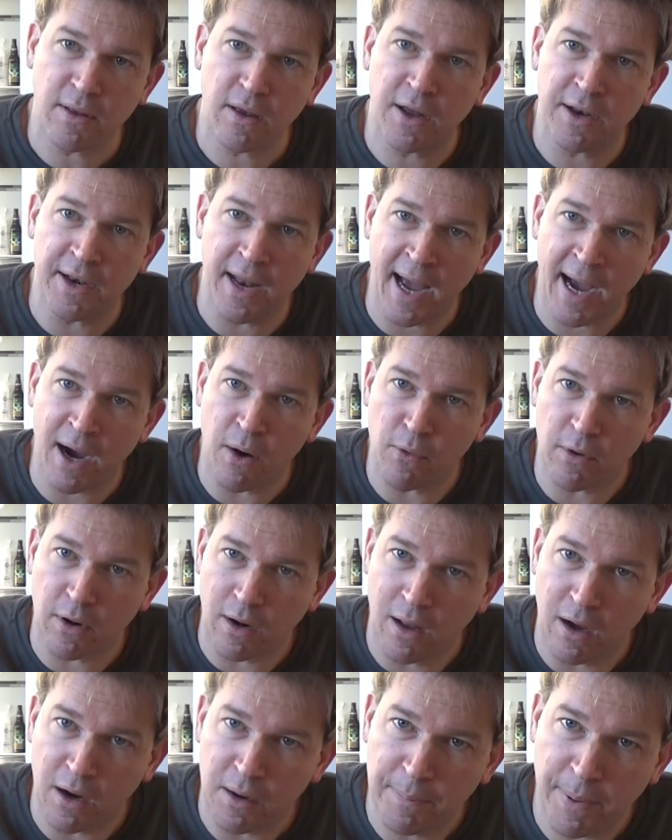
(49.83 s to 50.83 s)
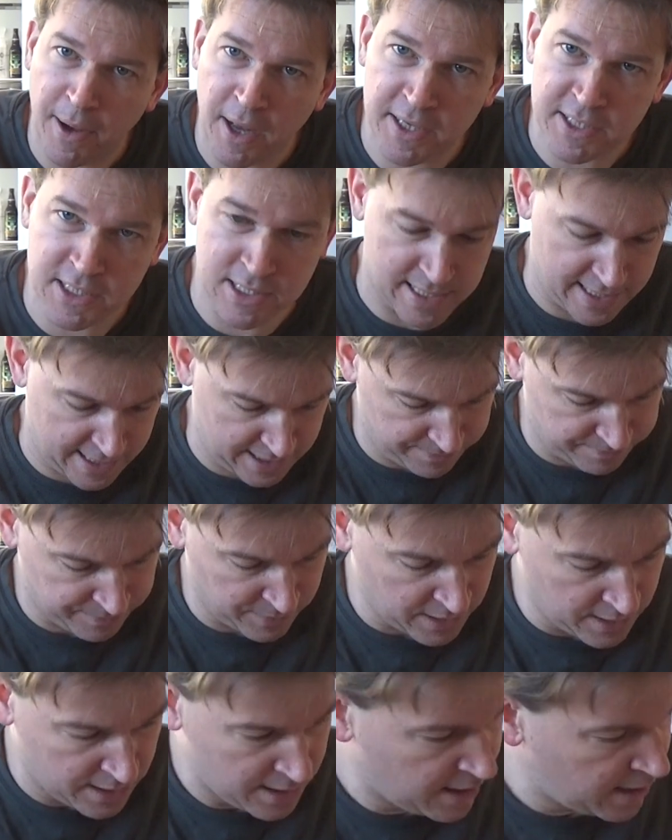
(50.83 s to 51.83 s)
an hour-long puzzling.
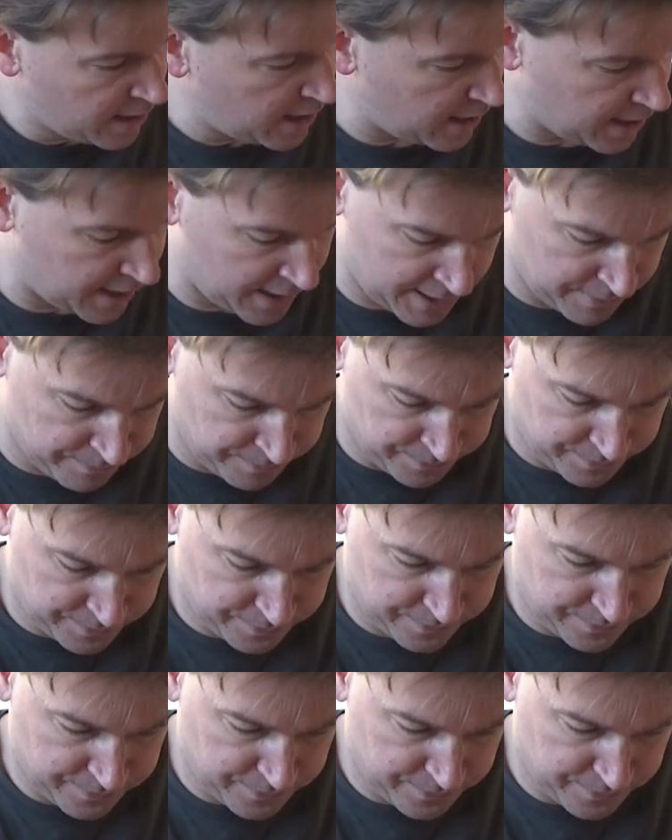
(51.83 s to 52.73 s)
Um,